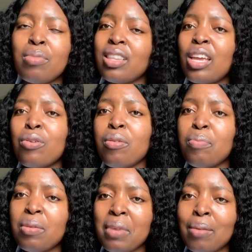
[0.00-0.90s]
but there could
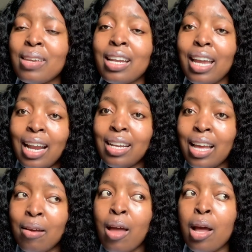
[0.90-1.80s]
be maybe an
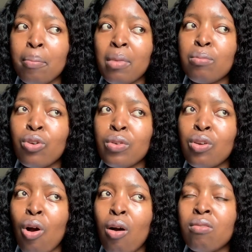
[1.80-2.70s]
earlier memory
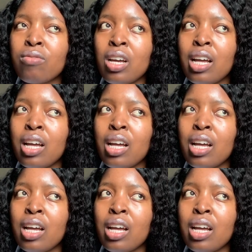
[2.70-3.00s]
of